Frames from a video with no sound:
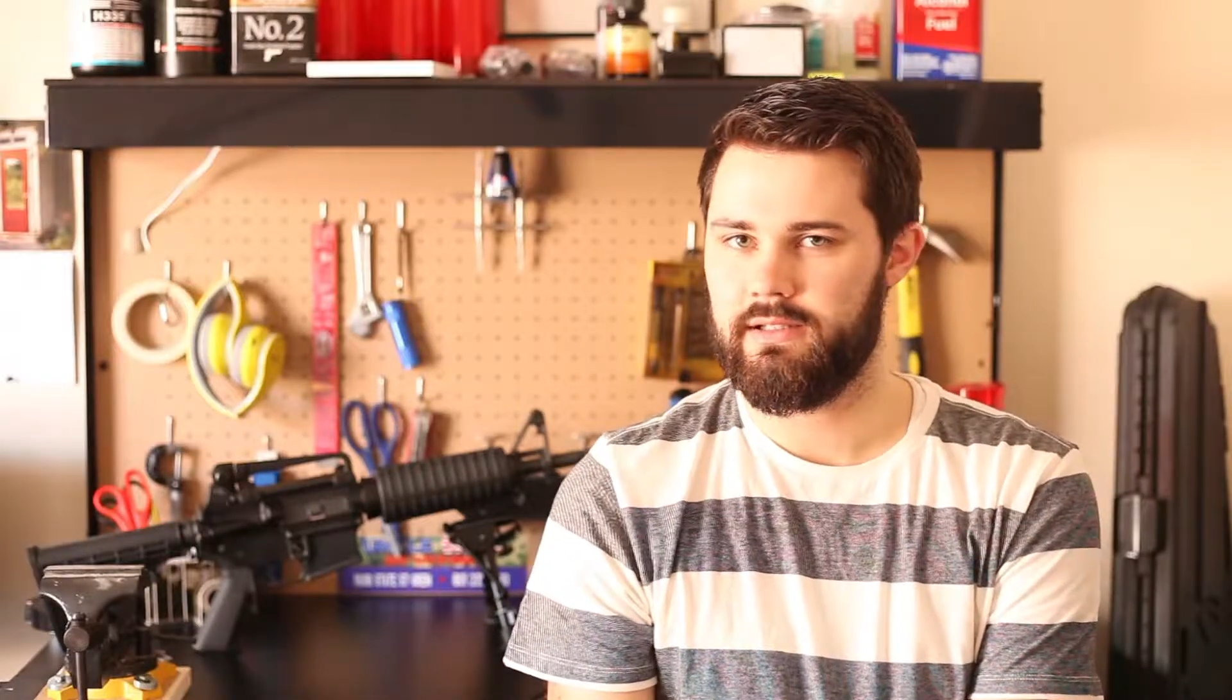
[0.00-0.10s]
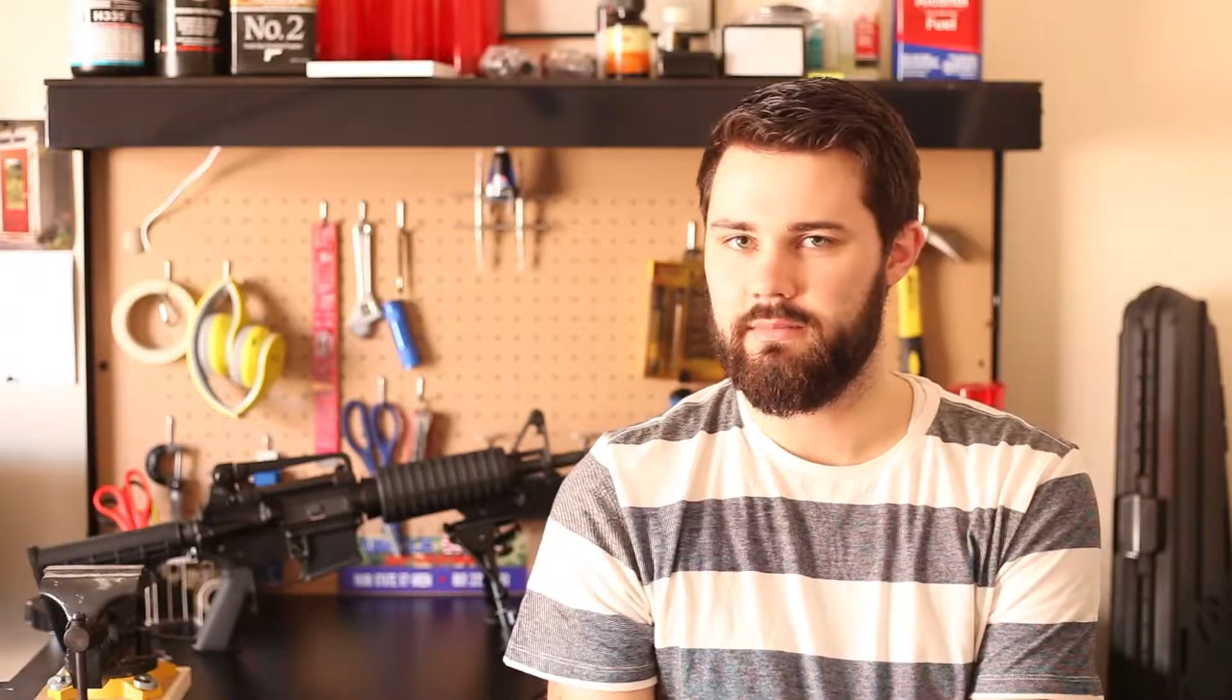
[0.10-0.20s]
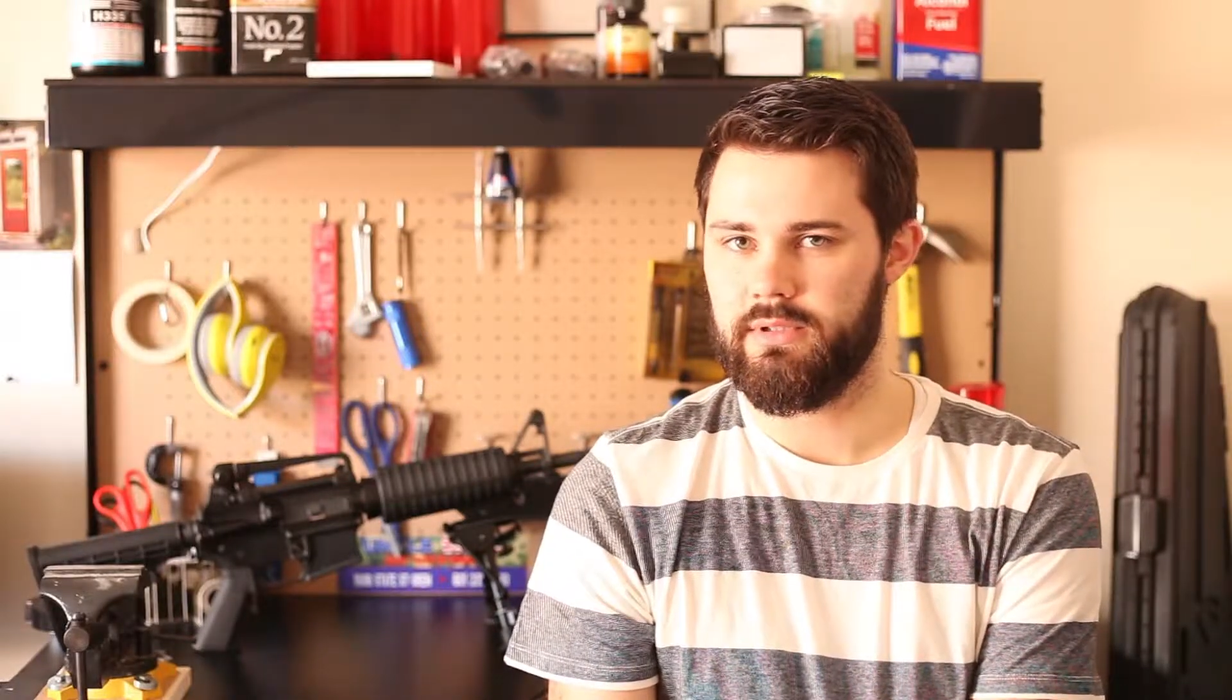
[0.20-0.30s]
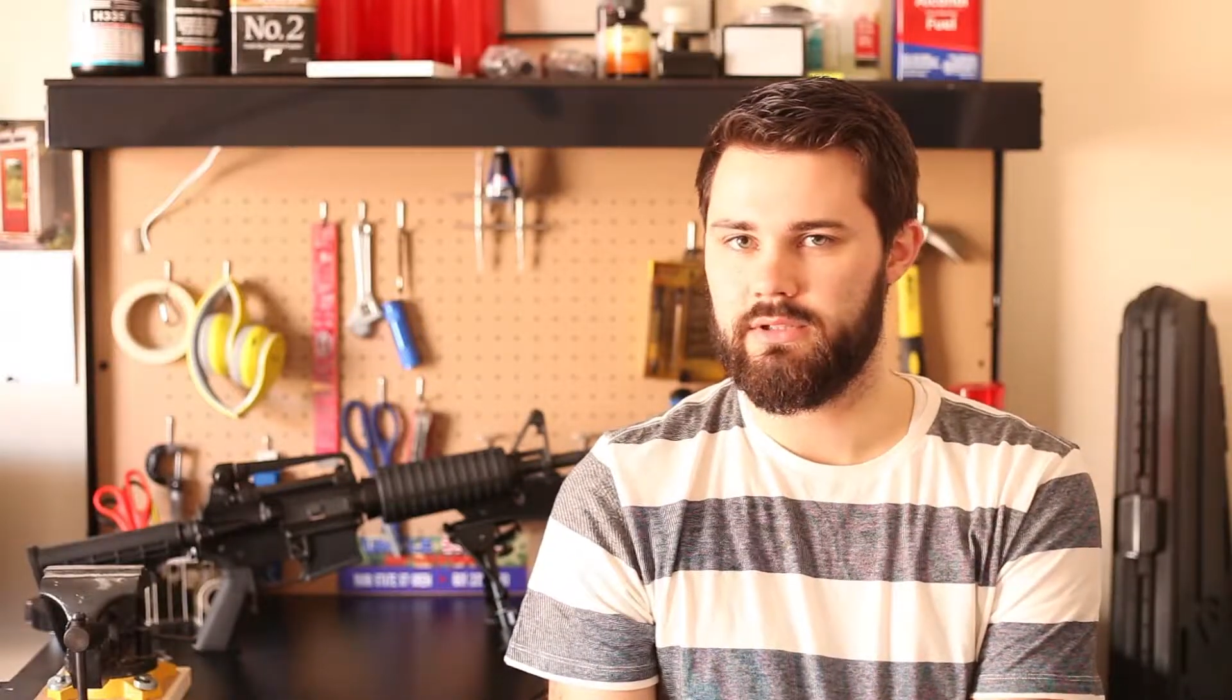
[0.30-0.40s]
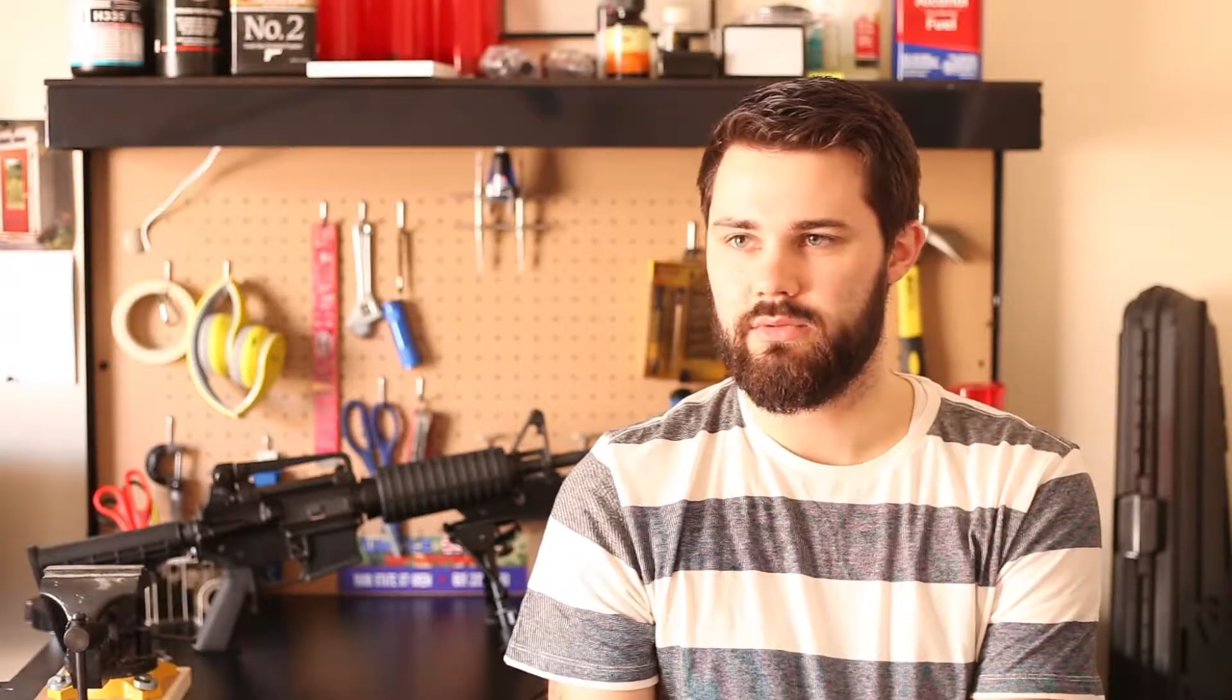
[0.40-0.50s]

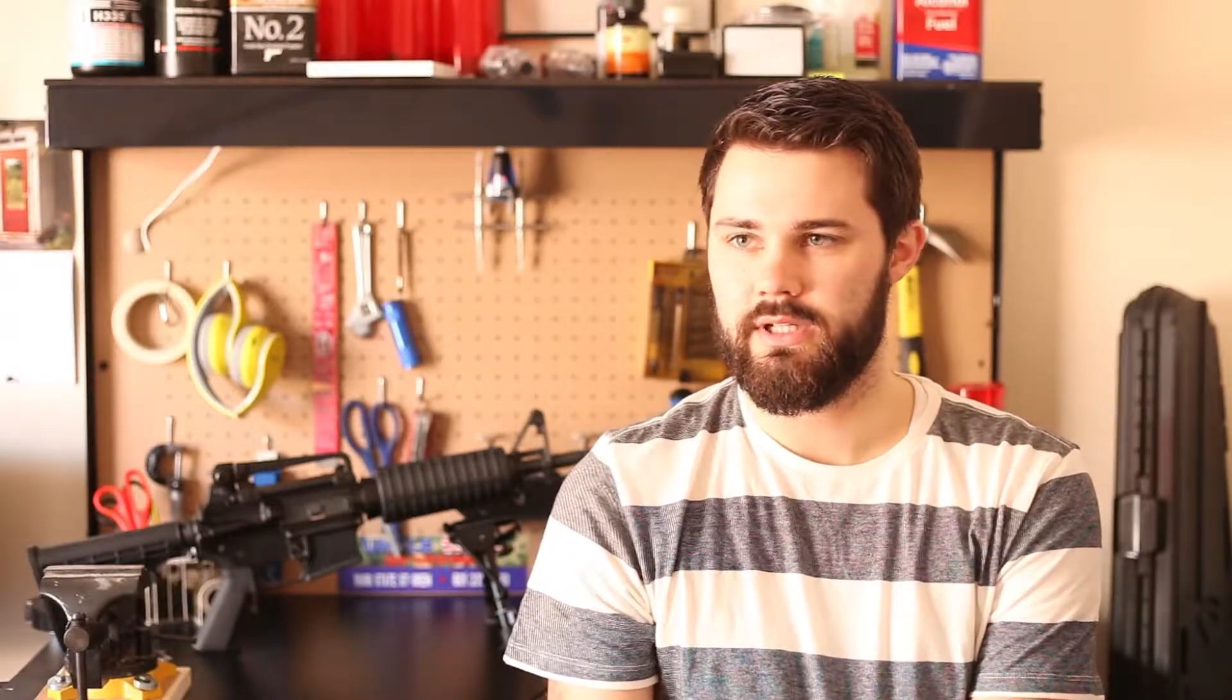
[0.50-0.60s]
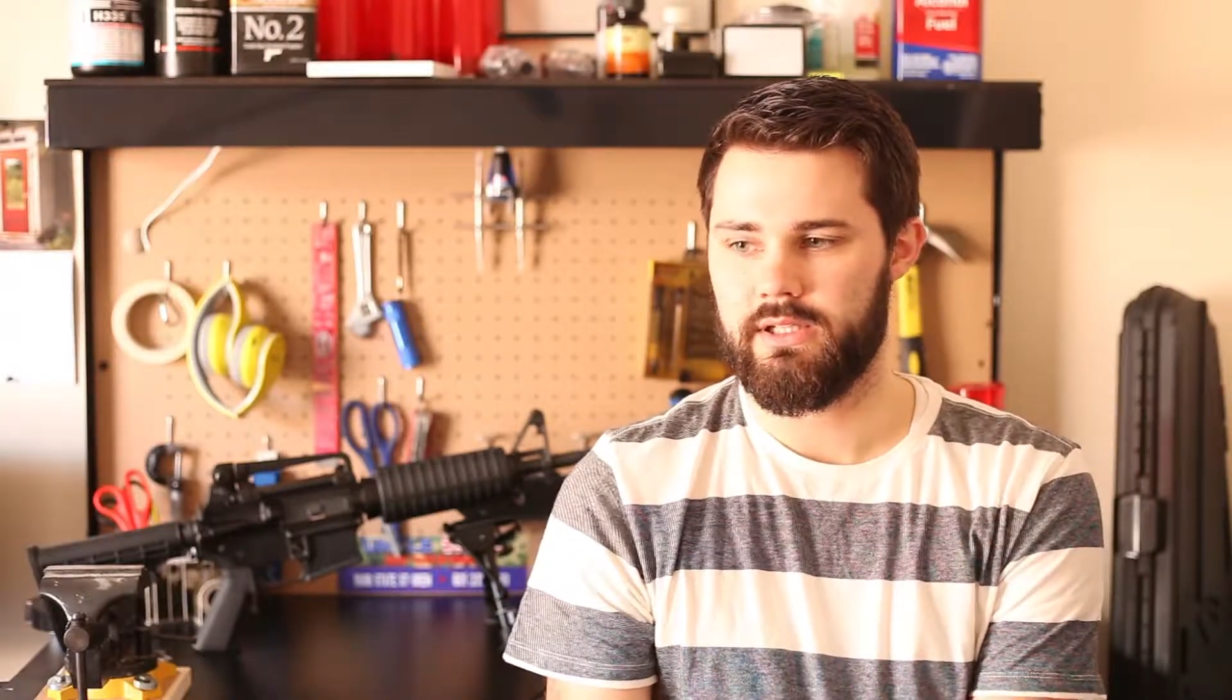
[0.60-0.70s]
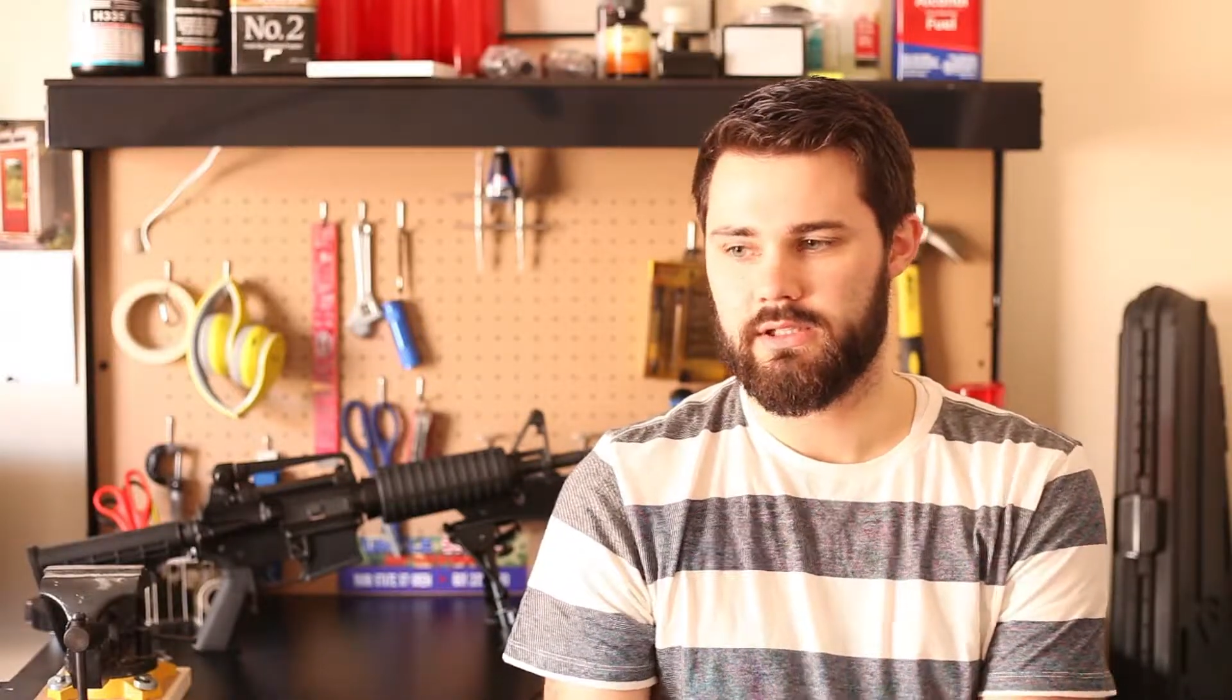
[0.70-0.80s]
in between